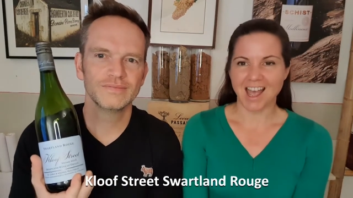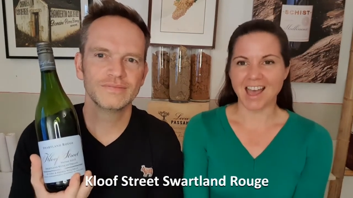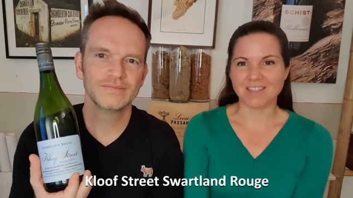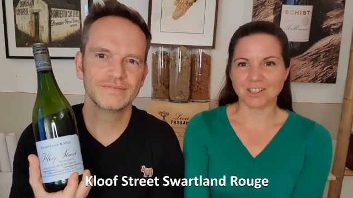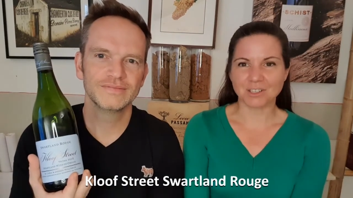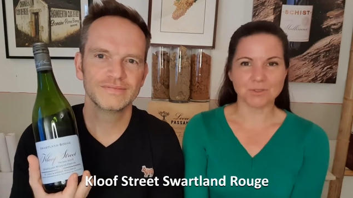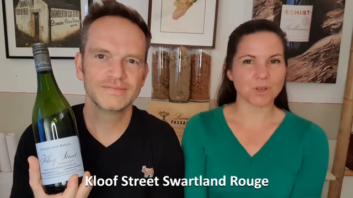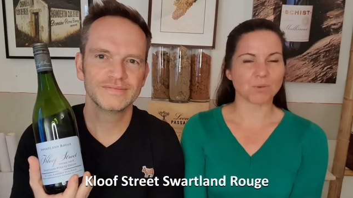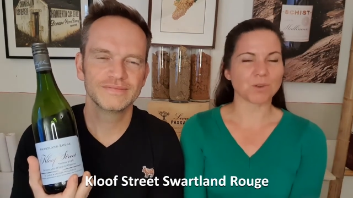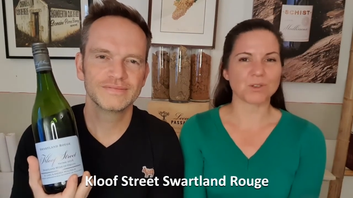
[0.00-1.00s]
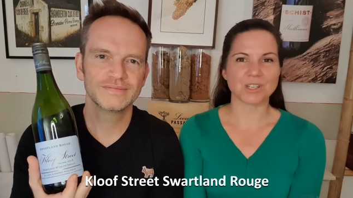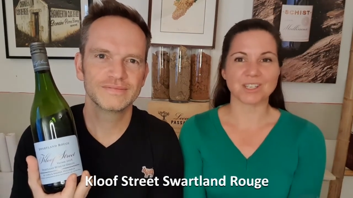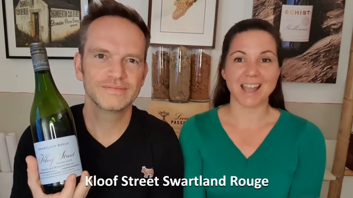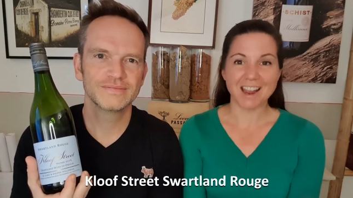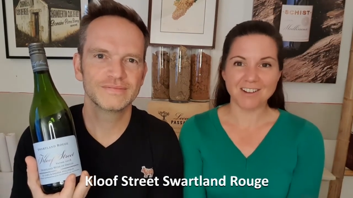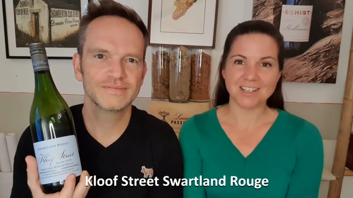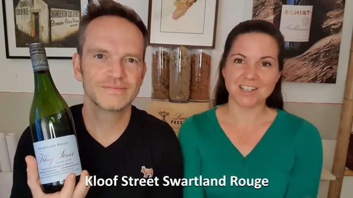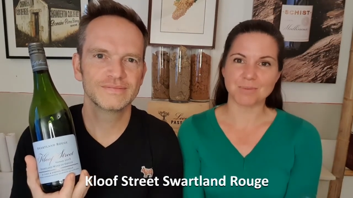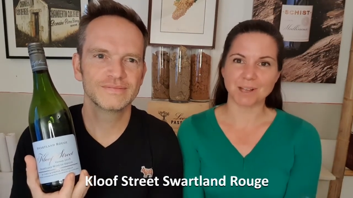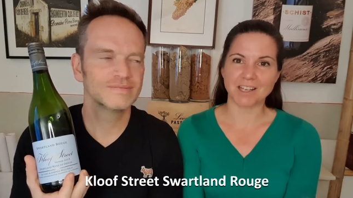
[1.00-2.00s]
Speaker 1: And the Kloof Street Rouge is a
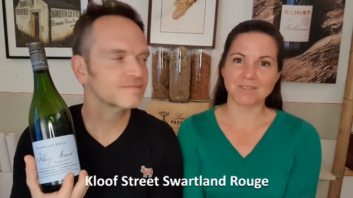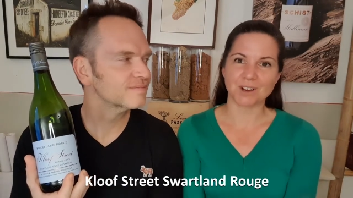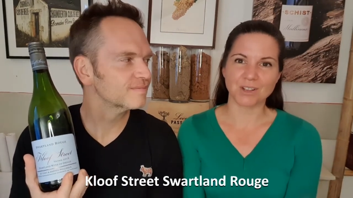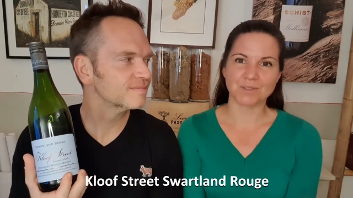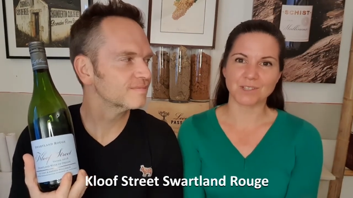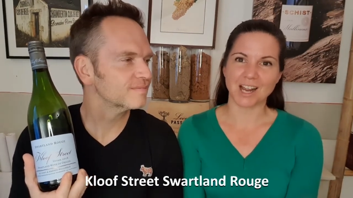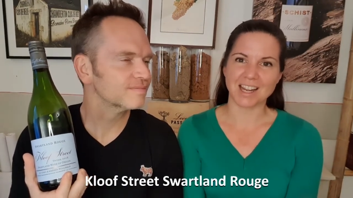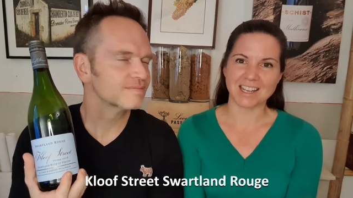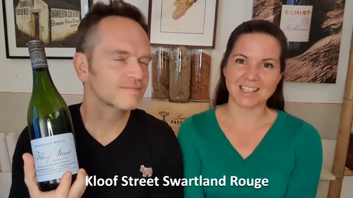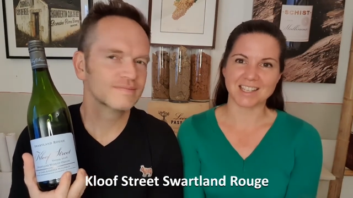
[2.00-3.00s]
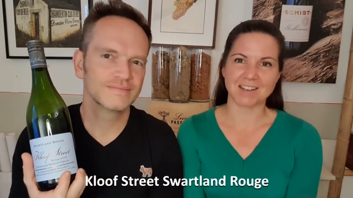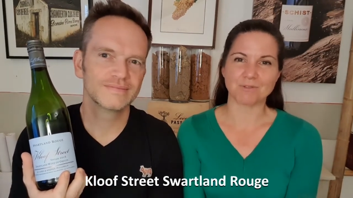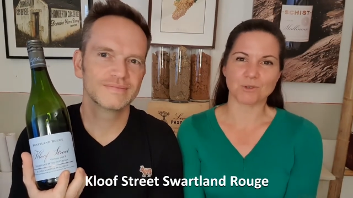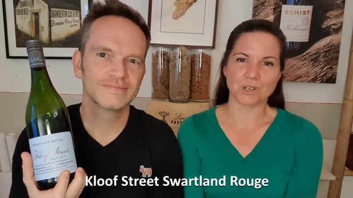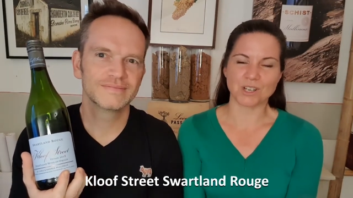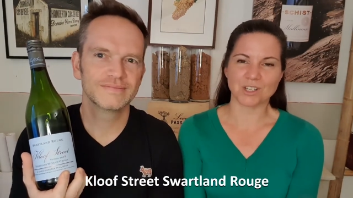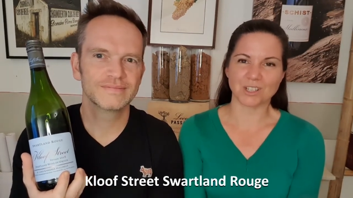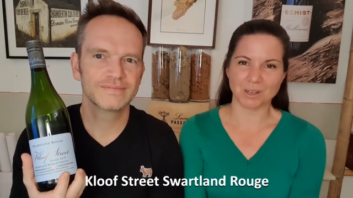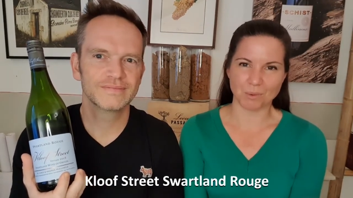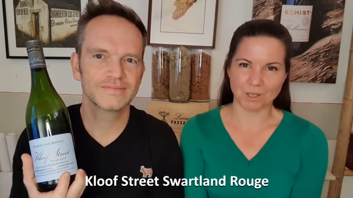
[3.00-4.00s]
heritage blend of all the varieties that have
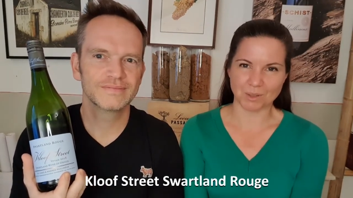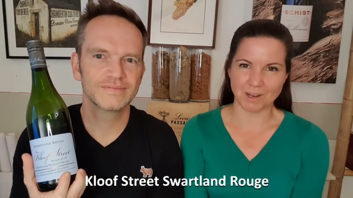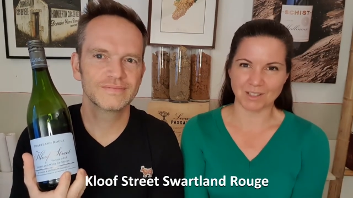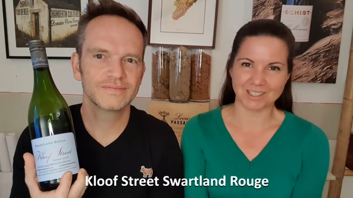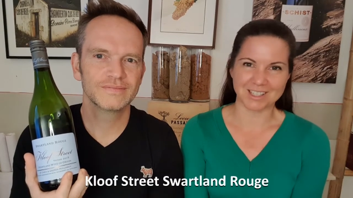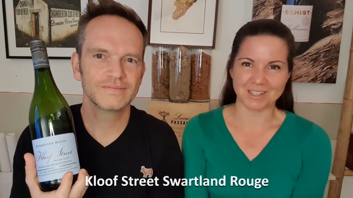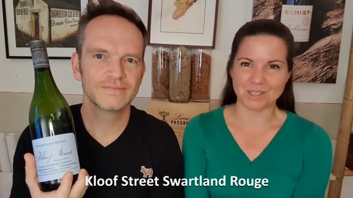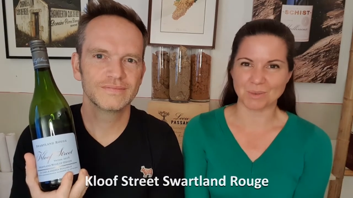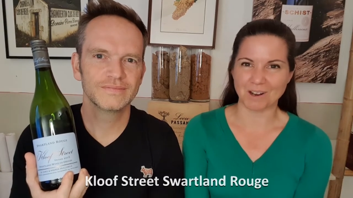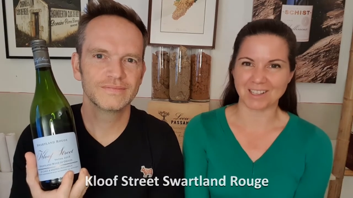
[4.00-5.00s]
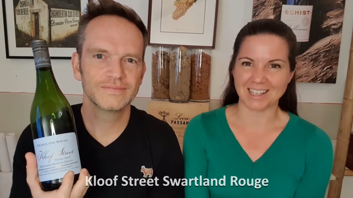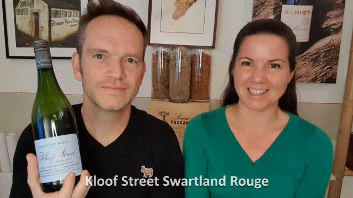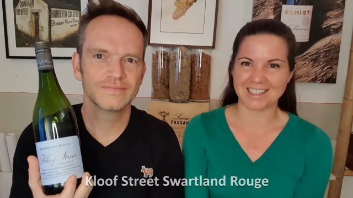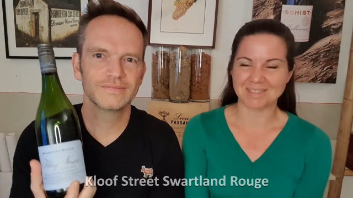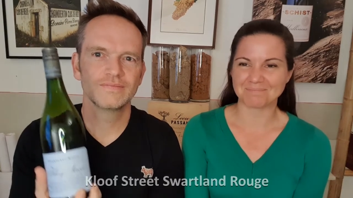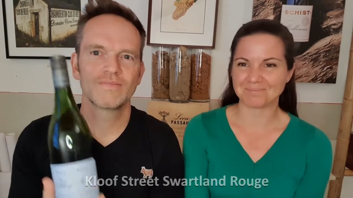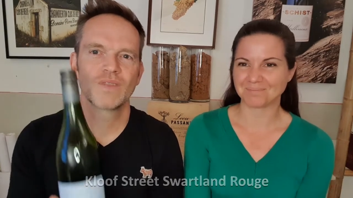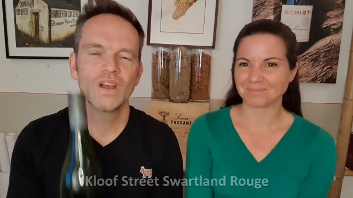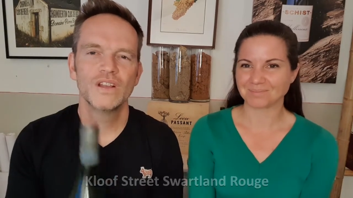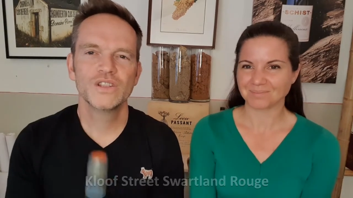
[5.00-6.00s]
traditionally worked well in the Swartland.
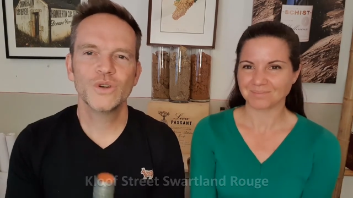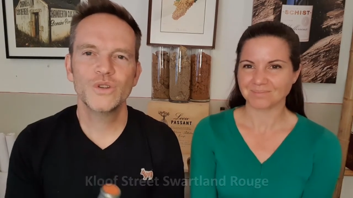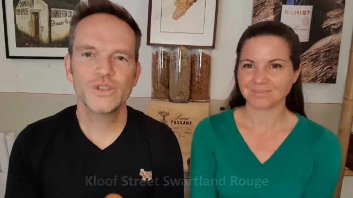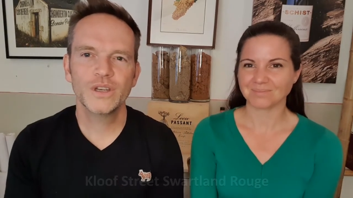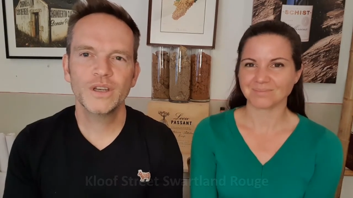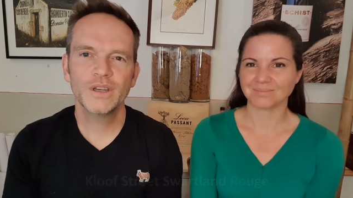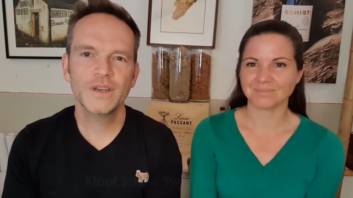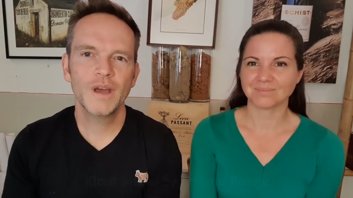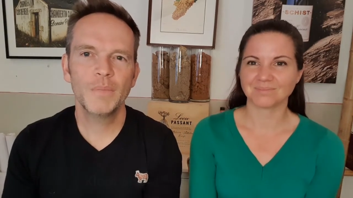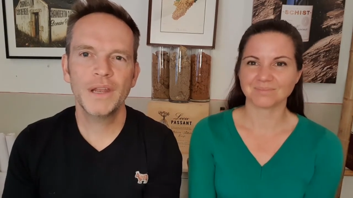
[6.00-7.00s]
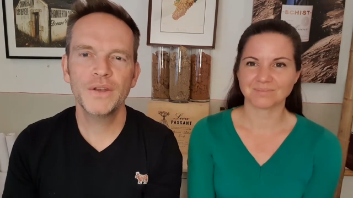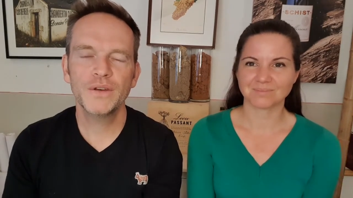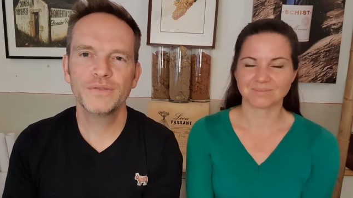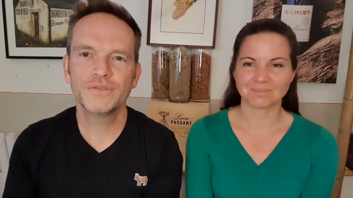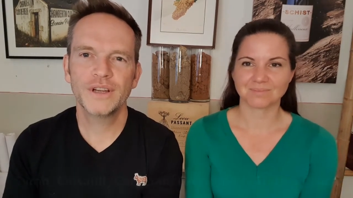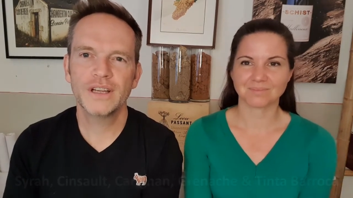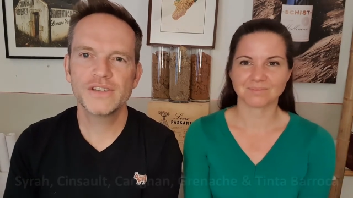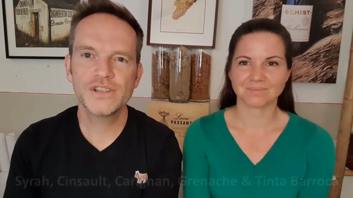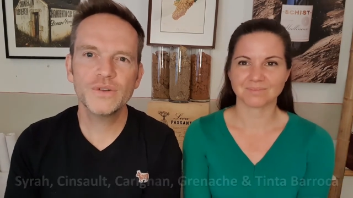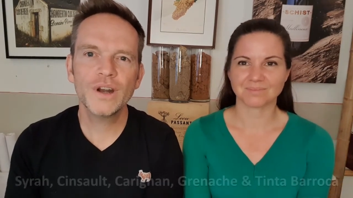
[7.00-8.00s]
Speaker 2: So it's a, a blend of uh,
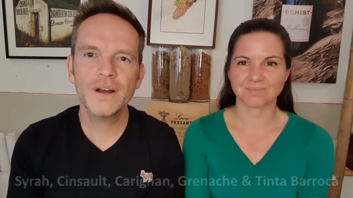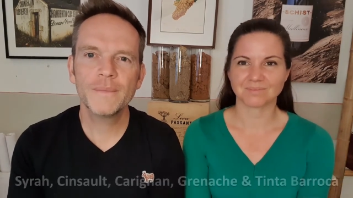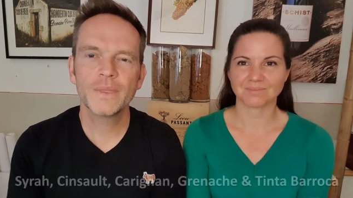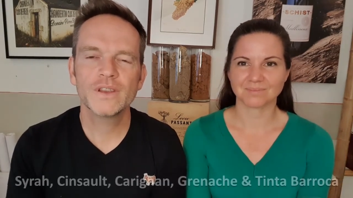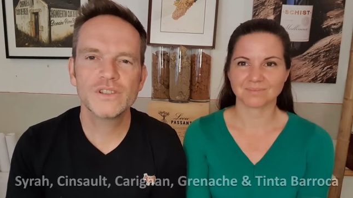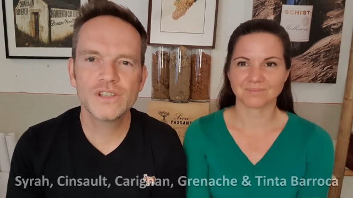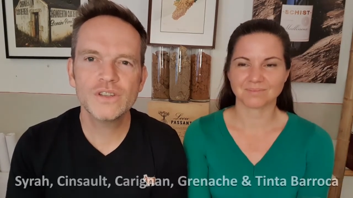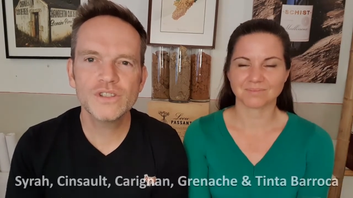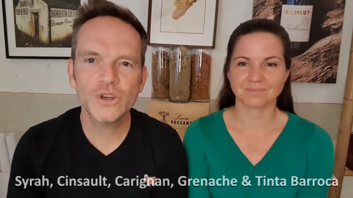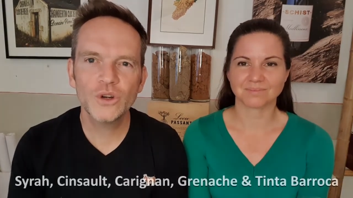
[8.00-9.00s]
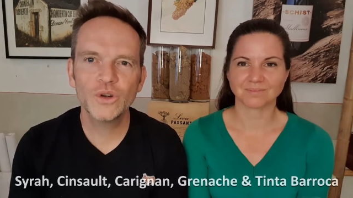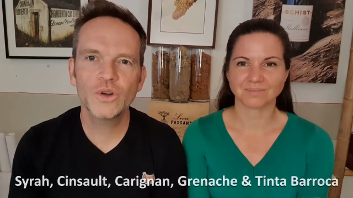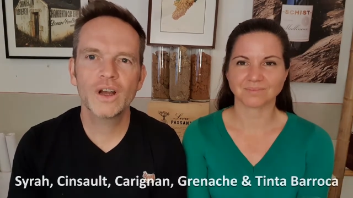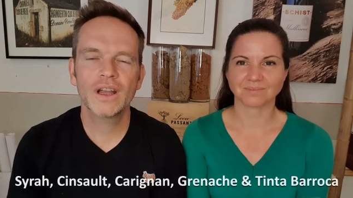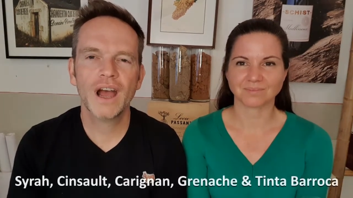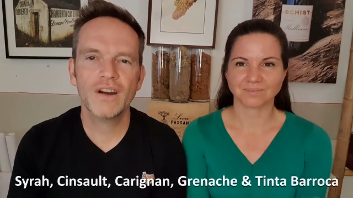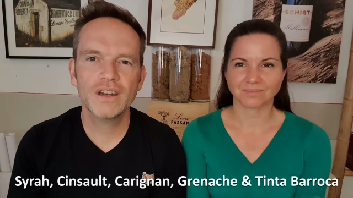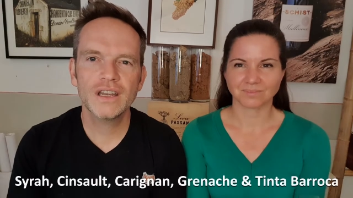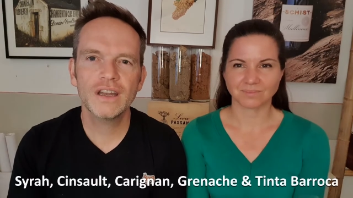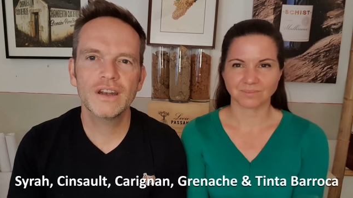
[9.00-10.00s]
Syrah, Cinsault,
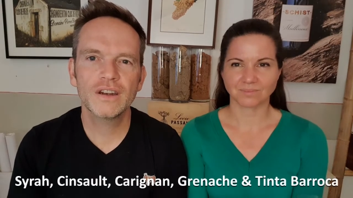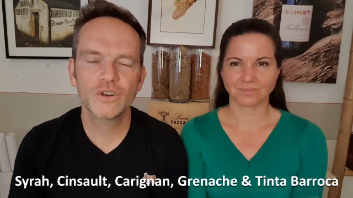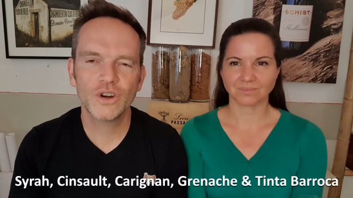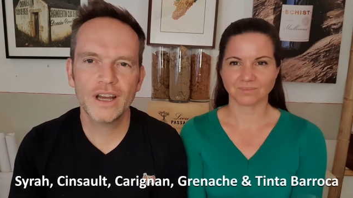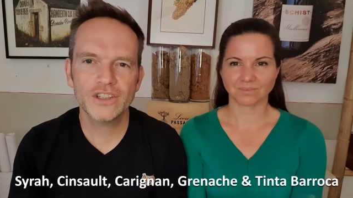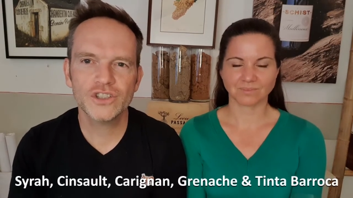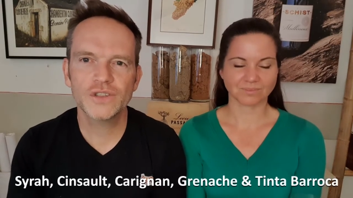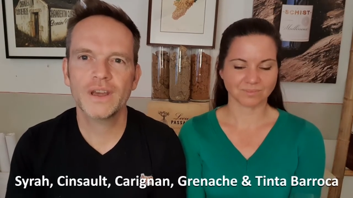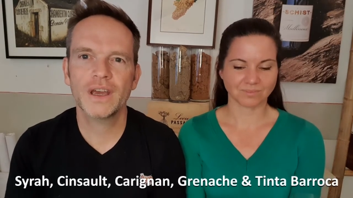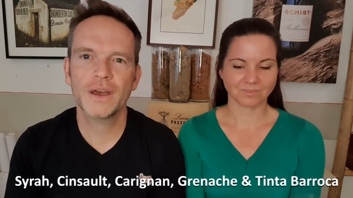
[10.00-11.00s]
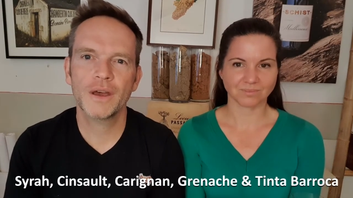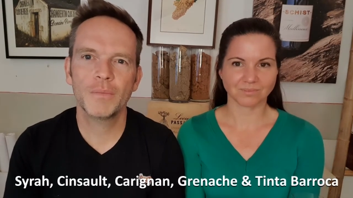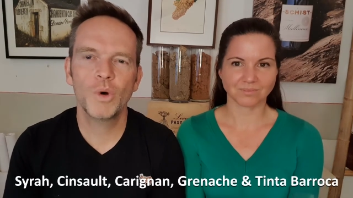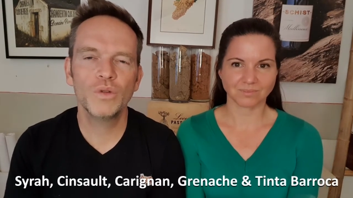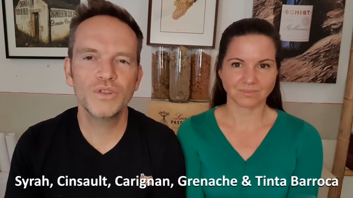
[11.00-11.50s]
Carignan, Grenache, um, all